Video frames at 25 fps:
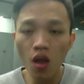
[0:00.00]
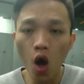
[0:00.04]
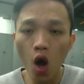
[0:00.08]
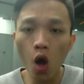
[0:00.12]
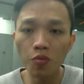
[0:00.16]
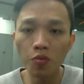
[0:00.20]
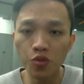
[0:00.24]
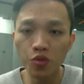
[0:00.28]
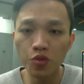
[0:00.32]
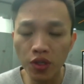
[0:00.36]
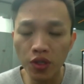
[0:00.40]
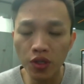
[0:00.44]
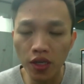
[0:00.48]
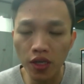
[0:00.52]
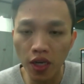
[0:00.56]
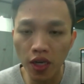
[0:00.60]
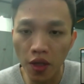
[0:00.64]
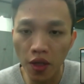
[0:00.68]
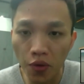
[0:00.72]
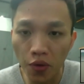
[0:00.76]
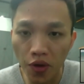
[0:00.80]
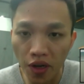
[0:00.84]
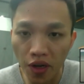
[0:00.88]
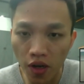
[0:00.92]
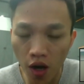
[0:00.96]
Option
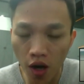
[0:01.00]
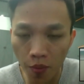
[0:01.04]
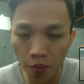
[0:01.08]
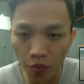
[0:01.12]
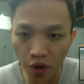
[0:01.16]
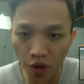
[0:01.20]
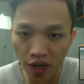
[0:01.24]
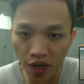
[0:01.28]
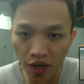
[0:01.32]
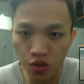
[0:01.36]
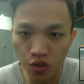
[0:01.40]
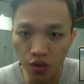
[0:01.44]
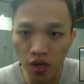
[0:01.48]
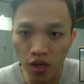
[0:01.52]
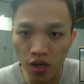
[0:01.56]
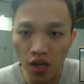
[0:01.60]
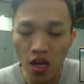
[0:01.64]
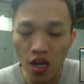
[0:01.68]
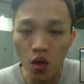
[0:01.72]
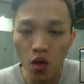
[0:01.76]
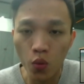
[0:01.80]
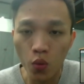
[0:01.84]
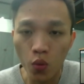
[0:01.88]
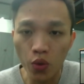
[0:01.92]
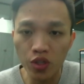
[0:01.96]
Clearing Corporation,
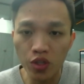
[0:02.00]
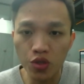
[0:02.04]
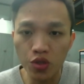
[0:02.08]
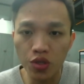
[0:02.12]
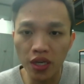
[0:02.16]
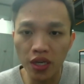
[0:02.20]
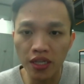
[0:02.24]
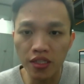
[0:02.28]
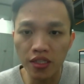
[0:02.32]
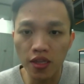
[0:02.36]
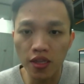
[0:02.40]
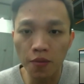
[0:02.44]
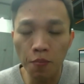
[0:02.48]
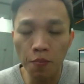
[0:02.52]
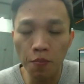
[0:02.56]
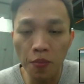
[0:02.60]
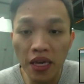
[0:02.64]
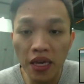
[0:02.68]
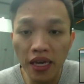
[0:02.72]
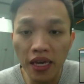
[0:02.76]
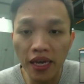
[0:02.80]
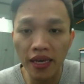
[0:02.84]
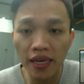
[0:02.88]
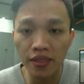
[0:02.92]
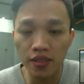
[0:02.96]
which is the
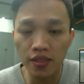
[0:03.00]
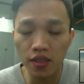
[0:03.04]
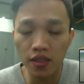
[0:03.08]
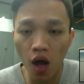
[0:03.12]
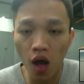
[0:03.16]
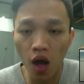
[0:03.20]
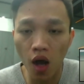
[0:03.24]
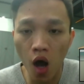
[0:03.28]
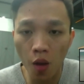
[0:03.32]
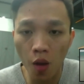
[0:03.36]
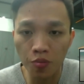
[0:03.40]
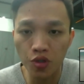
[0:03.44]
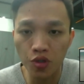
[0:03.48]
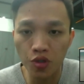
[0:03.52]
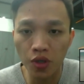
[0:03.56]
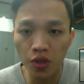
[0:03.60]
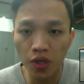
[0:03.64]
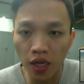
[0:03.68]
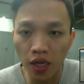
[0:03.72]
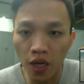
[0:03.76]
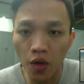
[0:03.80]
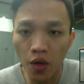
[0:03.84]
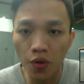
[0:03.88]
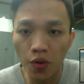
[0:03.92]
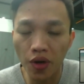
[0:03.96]
biggest option
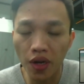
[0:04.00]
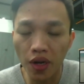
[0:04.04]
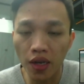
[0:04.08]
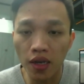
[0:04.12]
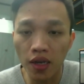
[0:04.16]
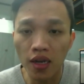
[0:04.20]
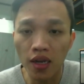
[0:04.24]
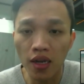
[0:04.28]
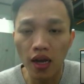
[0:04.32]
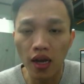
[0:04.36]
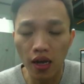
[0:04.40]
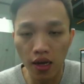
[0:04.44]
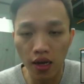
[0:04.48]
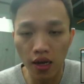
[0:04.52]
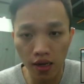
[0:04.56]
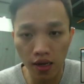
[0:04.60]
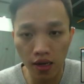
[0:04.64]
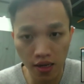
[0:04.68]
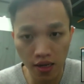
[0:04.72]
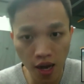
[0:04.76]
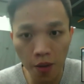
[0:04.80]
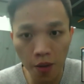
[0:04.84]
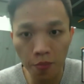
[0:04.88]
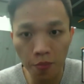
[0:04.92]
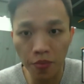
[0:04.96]
clearing
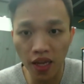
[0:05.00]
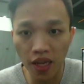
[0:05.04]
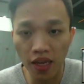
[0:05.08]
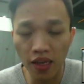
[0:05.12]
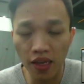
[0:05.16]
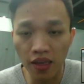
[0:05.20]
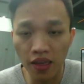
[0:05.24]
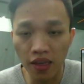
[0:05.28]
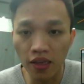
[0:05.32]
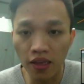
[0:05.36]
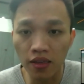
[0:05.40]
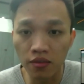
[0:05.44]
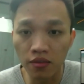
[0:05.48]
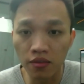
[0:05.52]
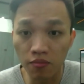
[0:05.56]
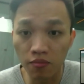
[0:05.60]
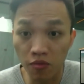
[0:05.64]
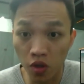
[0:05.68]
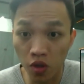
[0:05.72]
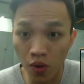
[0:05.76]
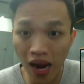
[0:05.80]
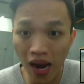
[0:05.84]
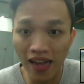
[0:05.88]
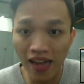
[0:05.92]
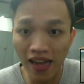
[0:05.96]
company in
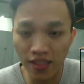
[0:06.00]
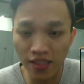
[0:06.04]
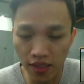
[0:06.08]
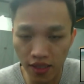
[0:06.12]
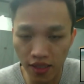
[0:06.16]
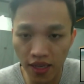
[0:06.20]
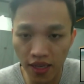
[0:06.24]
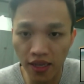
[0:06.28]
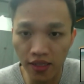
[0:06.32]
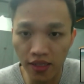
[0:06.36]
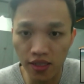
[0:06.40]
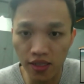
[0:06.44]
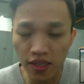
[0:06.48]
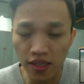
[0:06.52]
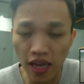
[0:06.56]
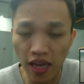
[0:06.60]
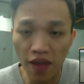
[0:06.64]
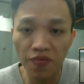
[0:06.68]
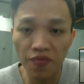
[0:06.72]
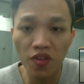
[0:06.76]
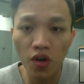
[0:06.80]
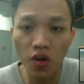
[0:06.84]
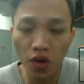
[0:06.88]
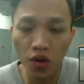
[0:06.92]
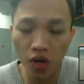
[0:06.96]
United States,
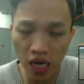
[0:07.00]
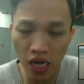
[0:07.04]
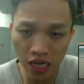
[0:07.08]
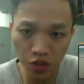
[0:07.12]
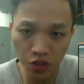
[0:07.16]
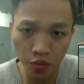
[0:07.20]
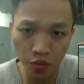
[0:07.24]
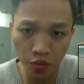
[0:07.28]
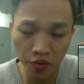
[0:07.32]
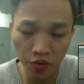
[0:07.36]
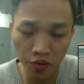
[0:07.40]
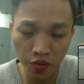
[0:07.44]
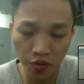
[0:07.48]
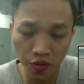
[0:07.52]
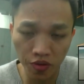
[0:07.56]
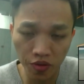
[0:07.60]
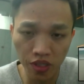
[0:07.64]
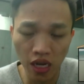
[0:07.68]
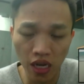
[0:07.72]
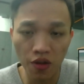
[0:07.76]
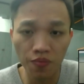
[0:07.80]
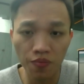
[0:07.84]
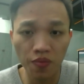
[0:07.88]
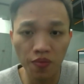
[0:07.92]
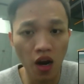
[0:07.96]
and their customers
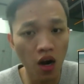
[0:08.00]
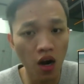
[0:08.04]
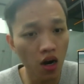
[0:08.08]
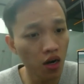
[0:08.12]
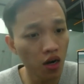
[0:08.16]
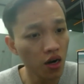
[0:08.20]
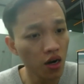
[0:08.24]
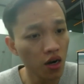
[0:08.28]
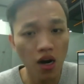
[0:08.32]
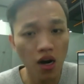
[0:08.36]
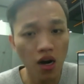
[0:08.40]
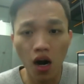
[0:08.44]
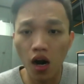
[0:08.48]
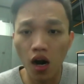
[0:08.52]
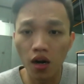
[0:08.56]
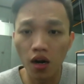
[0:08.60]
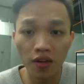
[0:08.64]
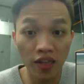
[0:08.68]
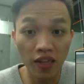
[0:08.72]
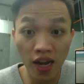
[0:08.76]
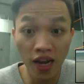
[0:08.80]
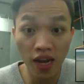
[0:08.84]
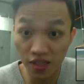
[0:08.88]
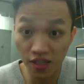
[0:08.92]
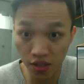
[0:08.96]
are
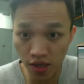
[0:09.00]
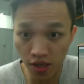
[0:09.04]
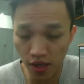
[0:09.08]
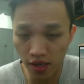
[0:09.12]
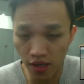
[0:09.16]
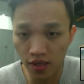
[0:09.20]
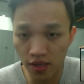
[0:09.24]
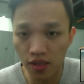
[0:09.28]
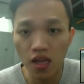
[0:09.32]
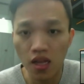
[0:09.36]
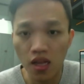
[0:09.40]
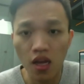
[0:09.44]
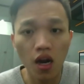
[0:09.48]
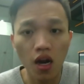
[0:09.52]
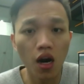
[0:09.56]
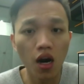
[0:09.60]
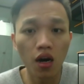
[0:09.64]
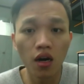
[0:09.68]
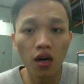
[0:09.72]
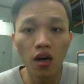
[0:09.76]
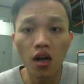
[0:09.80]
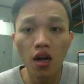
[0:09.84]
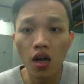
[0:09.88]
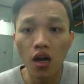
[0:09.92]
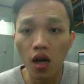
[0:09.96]
NASDAQ,
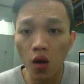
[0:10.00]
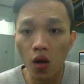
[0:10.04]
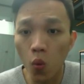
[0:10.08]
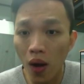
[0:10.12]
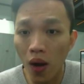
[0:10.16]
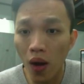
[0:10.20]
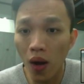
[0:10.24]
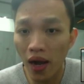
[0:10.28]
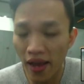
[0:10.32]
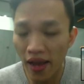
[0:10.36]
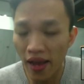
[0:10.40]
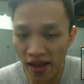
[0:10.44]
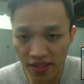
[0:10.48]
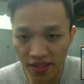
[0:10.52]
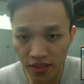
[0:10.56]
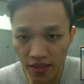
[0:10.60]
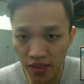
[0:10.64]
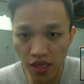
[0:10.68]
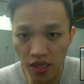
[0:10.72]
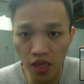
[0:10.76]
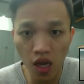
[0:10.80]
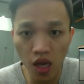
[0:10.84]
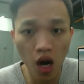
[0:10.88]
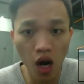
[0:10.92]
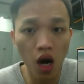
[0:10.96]
are
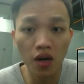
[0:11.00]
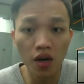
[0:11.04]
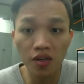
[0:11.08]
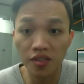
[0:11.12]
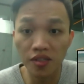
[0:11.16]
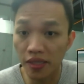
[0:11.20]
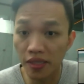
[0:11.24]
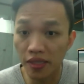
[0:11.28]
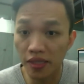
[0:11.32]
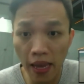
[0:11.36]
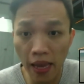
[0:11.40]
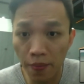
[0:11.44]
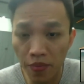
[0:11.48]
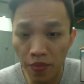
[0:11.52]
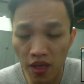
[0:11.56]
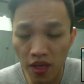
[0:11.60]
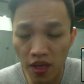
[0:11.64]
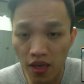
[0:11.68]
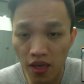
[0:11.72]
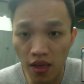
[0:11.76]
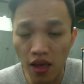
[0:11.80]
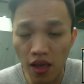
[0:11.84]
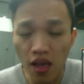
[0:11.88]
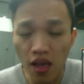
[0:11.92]
NYSE, are CME.